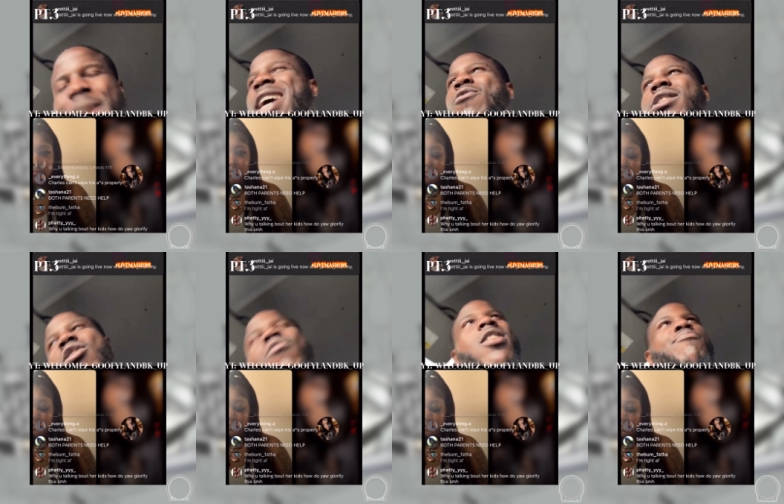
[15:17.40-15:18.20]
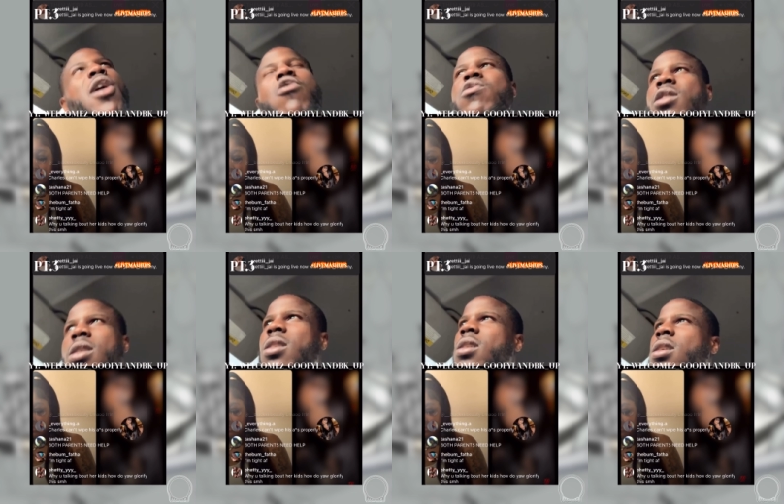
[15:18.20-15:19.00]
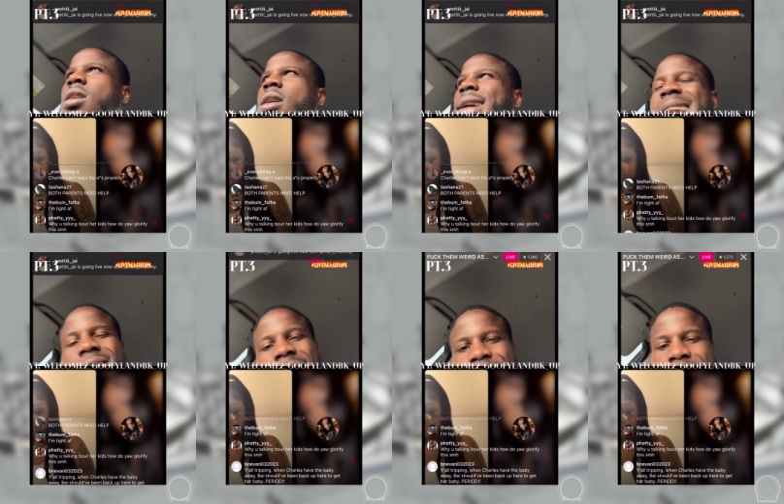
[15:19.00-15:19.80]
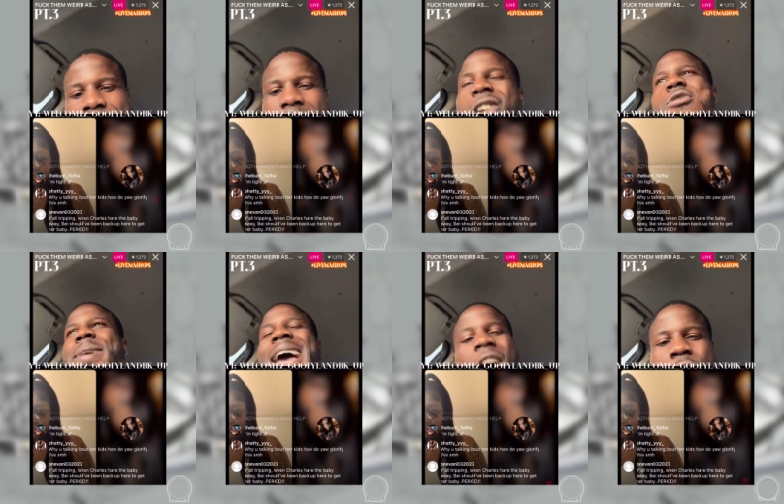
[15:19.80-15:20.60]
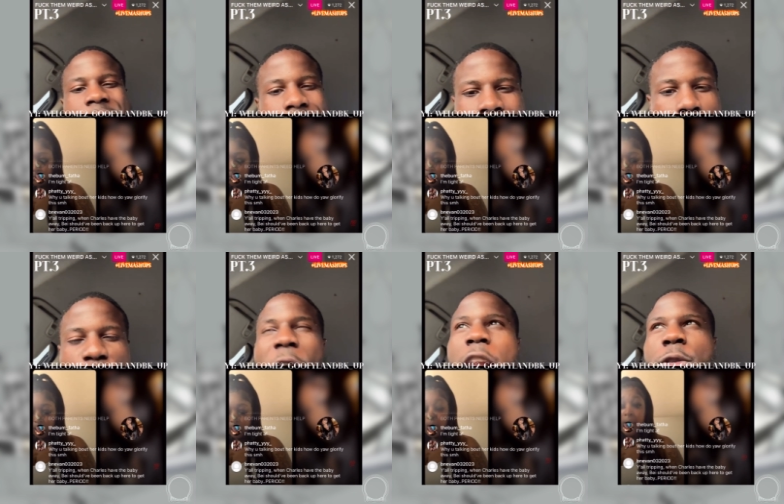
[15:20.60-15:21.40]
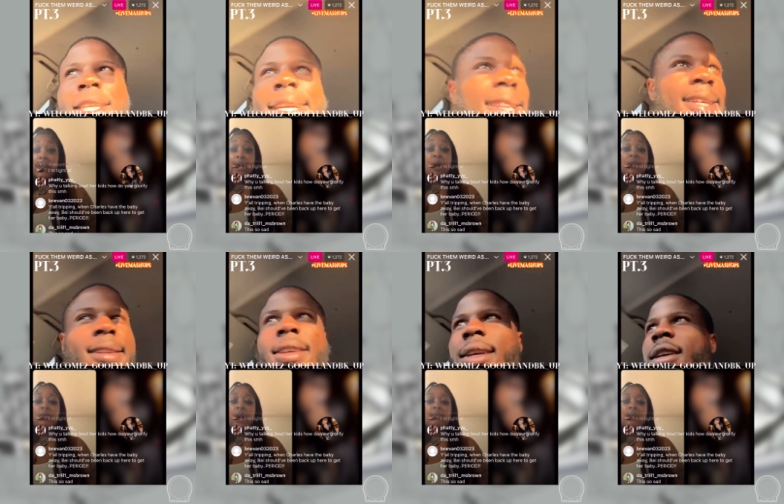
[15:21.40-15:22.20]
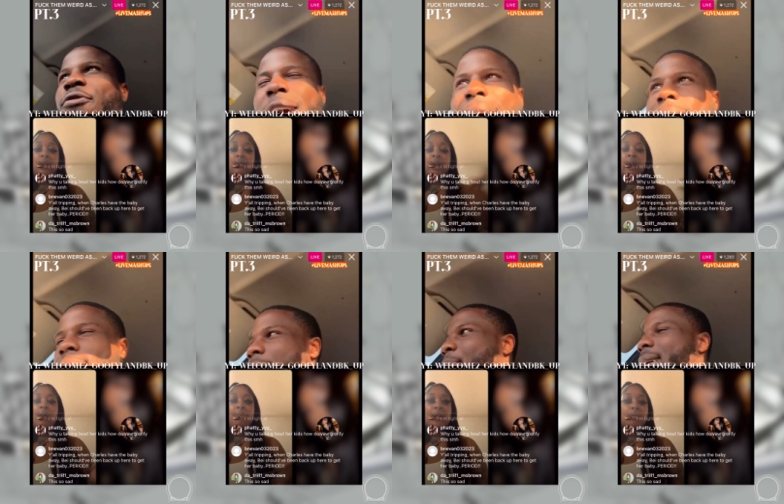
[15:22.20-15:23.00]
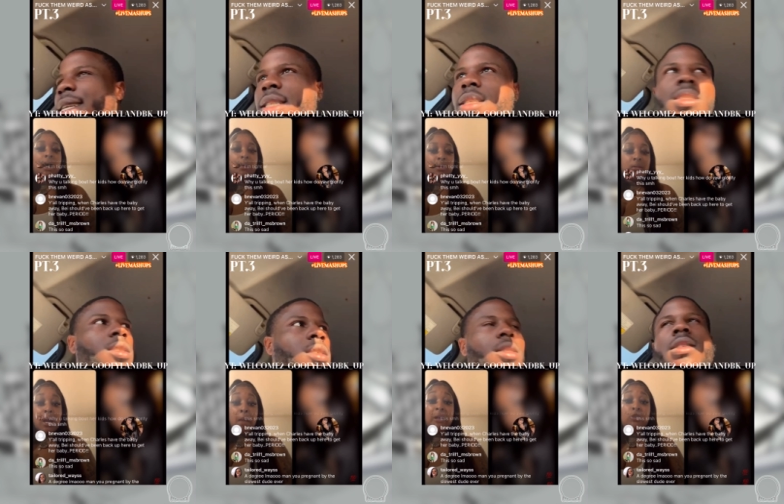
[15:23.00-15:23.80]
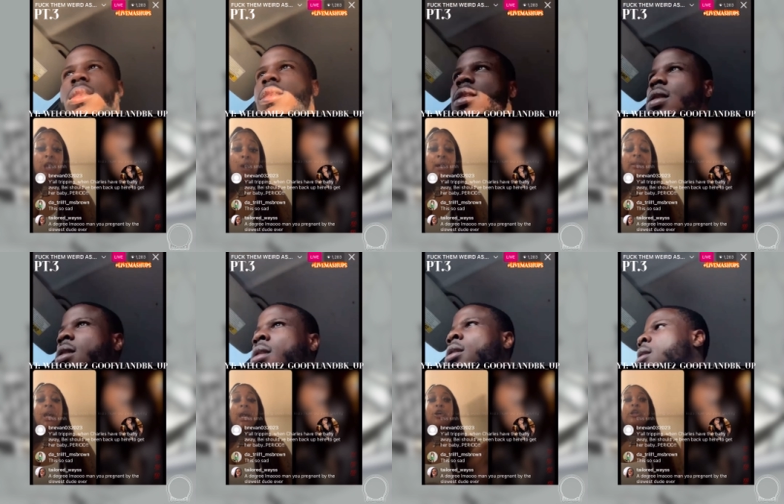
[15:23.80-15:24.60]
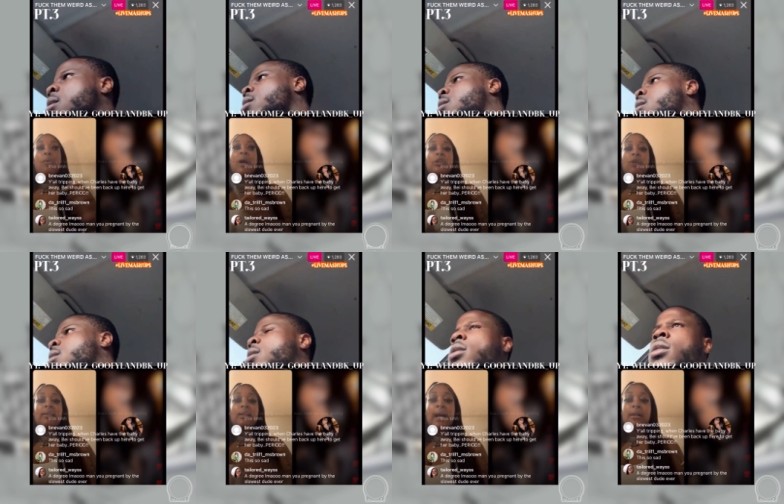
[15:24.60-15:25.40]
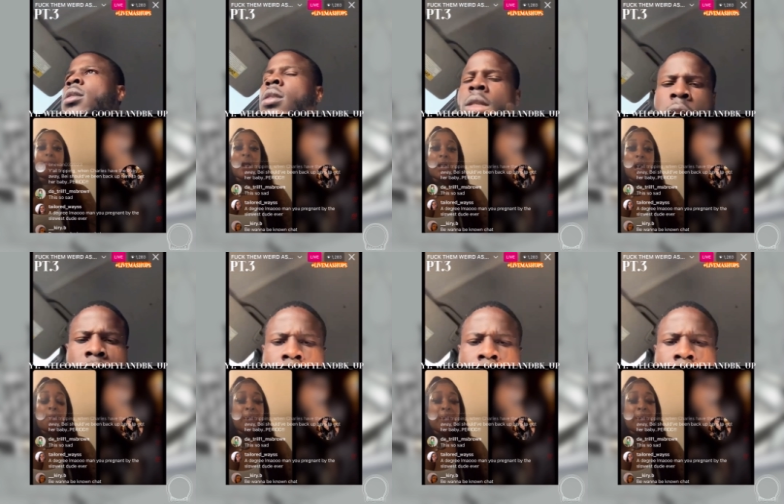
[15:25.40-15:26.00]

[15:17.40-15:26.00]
what they was doing, bro. chasing that hoe. Y'all hoes ain't getting no followers. It, was crazy Fuck everybody mamas. But you know what? And you know what's crazy? Not to bring up